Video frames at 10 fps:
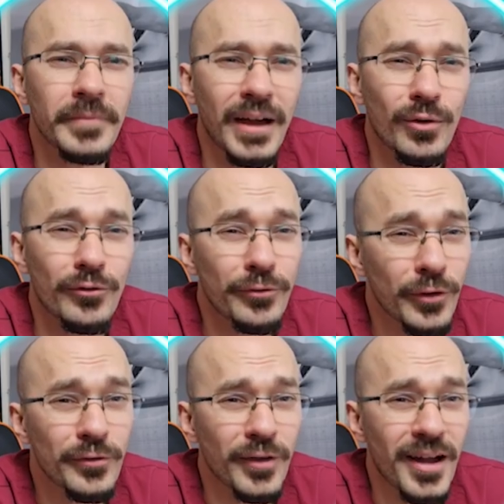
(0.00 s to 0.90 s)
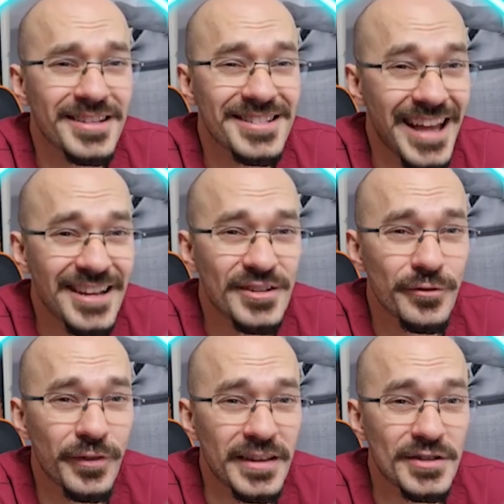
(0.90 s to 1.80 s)
Now, fruit flies tend to
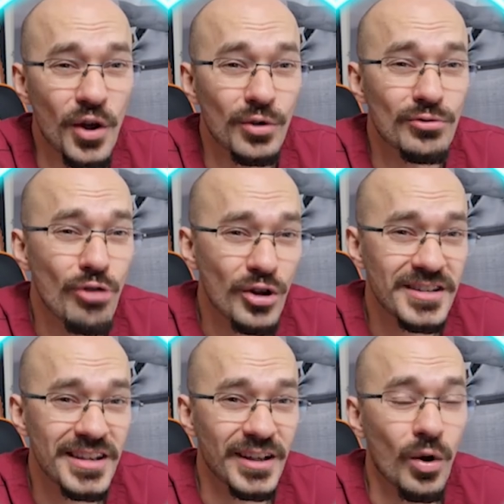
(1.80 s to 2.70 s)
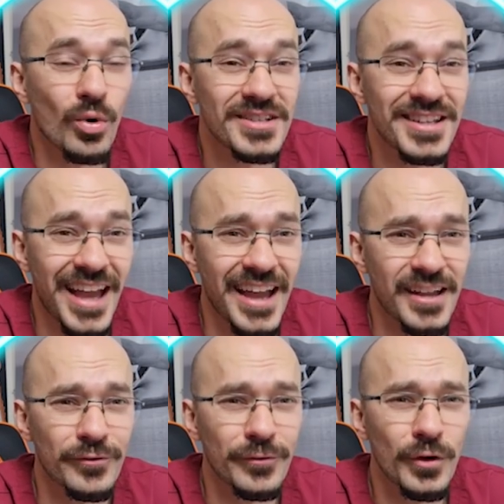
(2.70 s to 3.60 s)
feast on rotting or
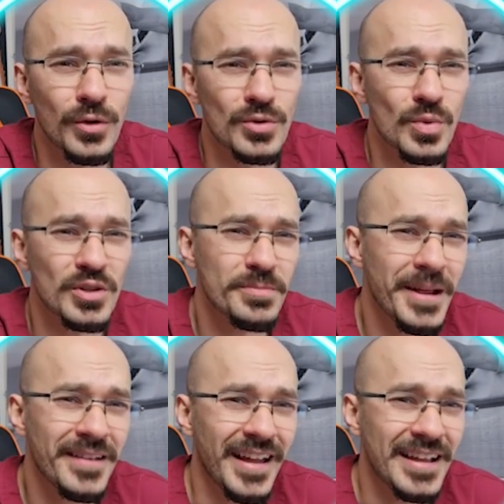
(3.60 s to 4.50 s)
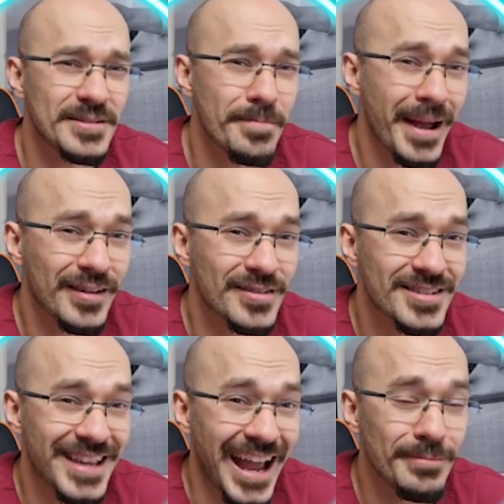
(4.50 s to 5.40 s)
decaying foods, which mean that its
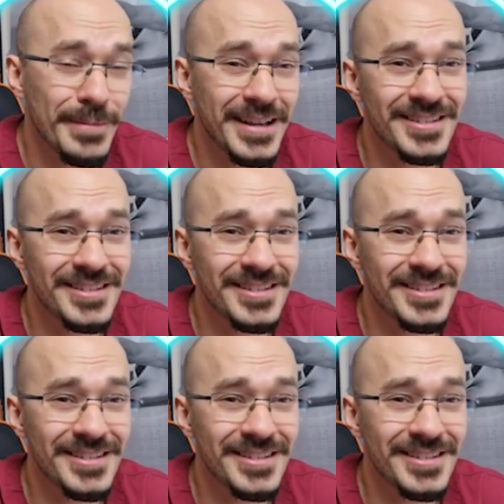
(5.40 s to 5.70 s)
maggots can be